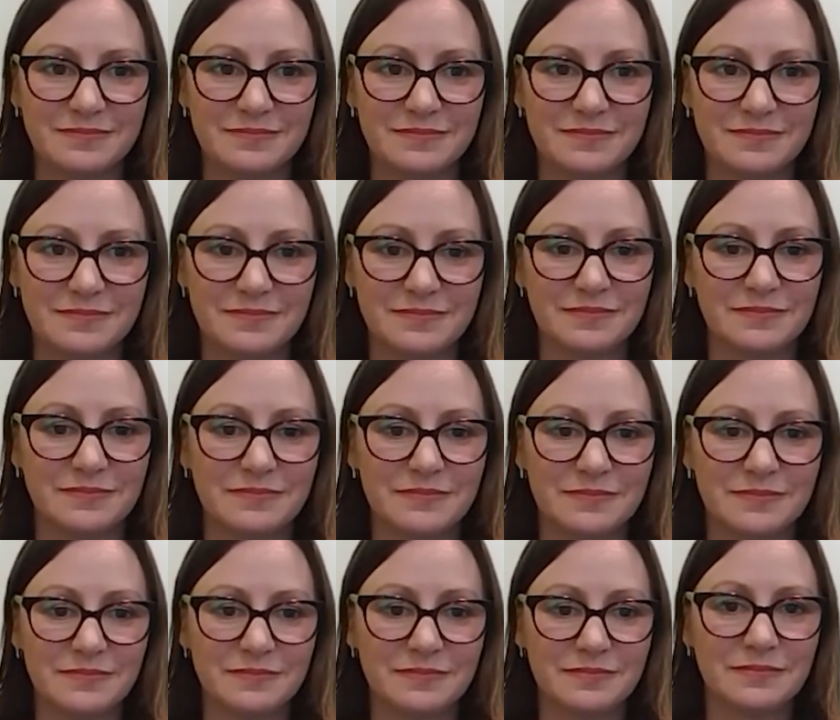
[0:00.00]

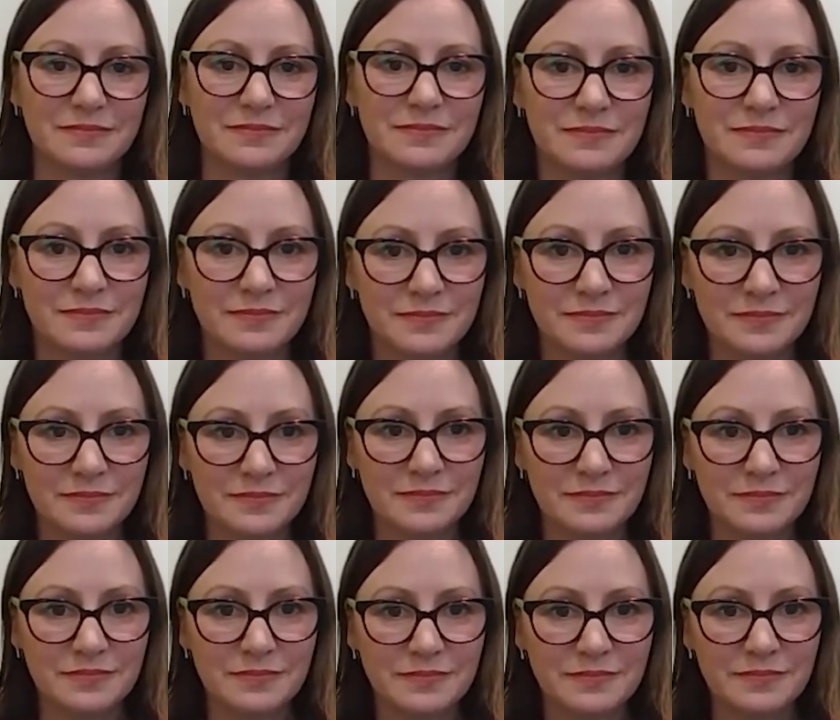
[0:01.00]

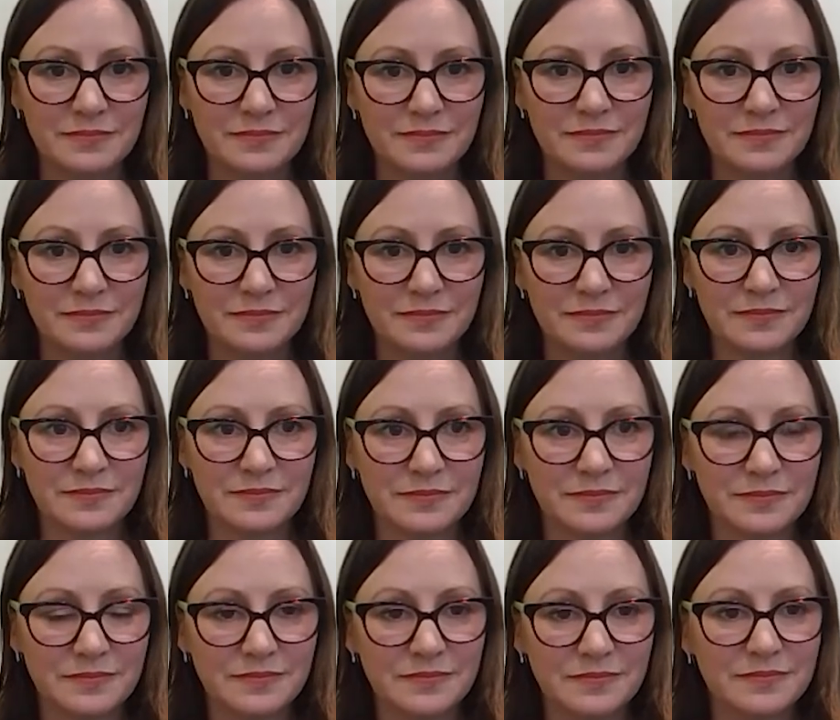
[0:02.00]

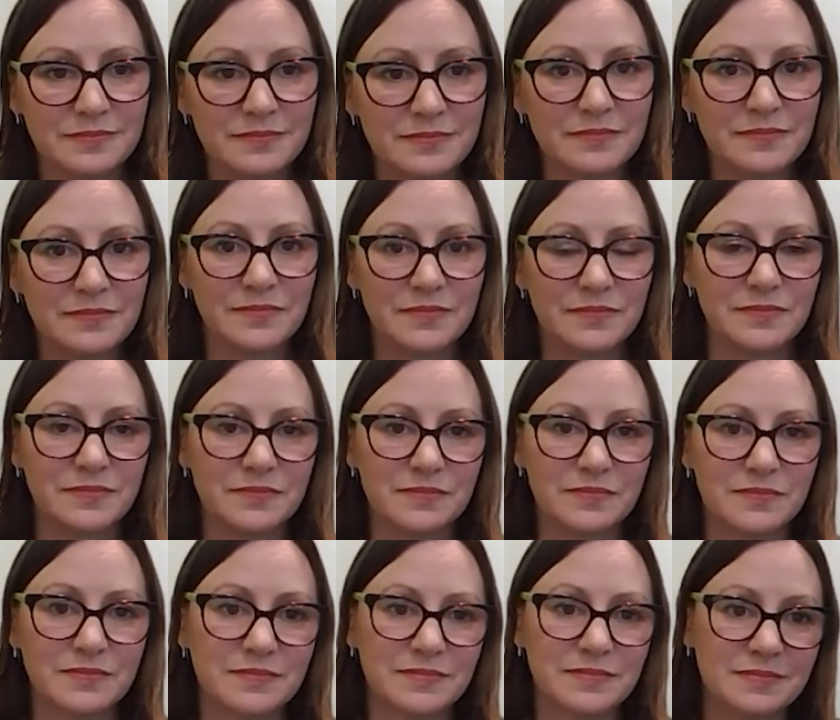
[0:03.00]

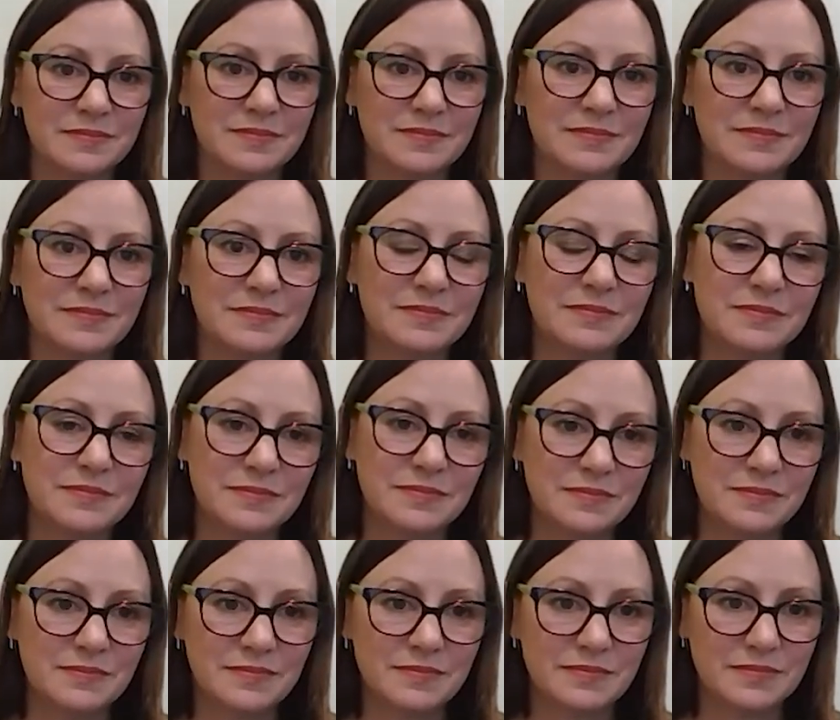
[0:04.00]

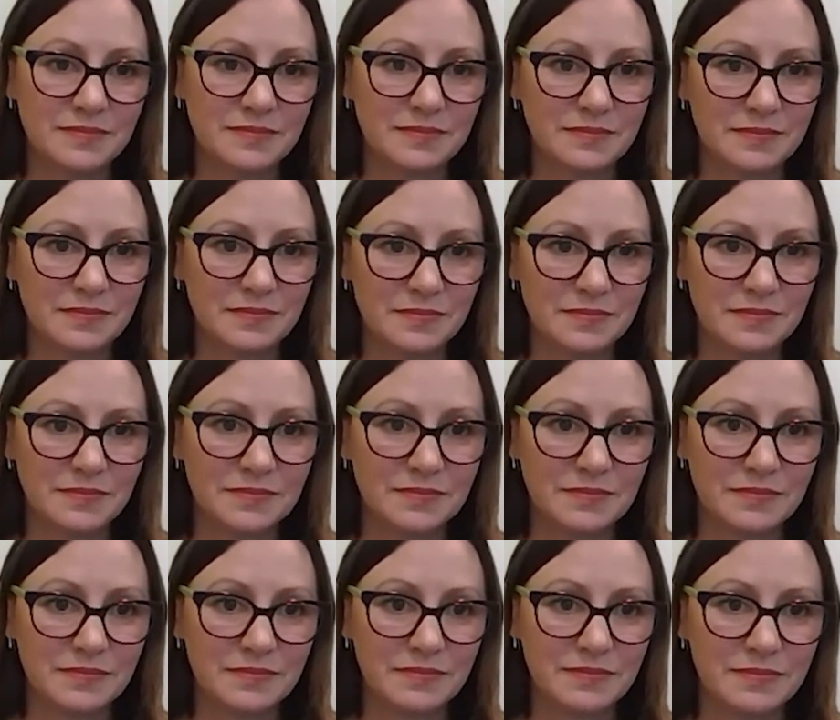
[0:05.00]

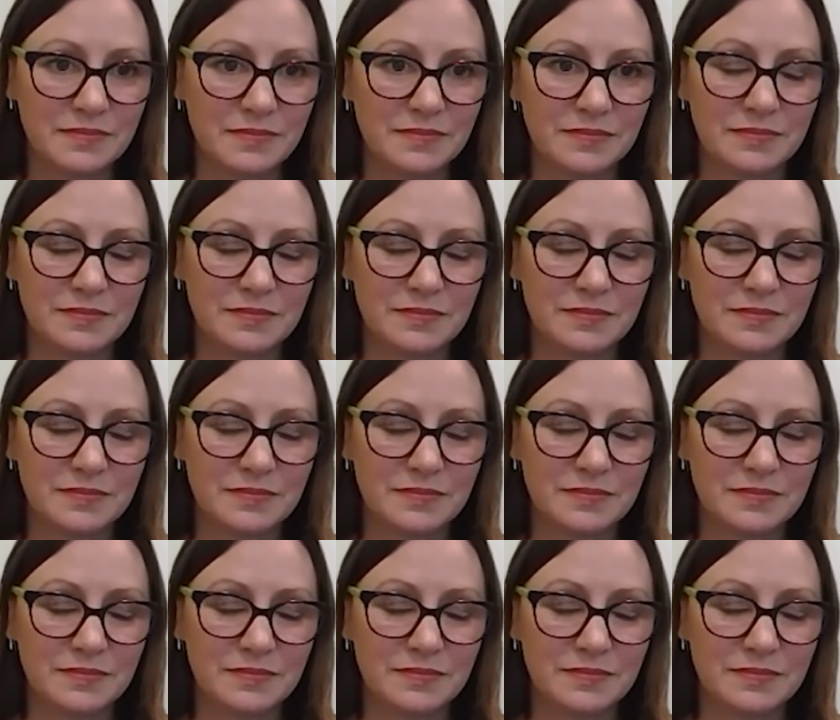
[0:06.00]
This person isn't speaking.